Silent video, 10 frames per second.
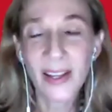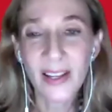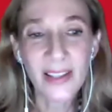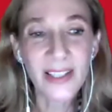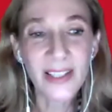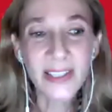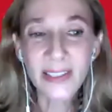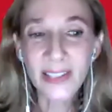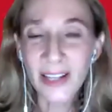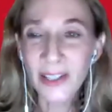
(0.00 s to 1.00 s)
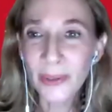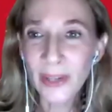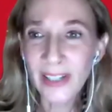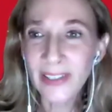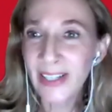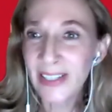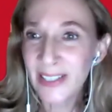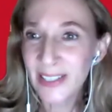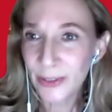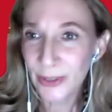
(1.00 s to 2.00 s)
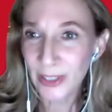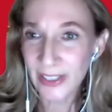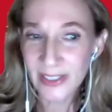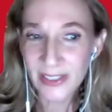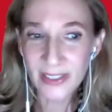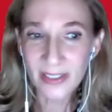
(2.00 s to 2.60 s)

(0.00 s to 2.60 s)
The Kaleido LA series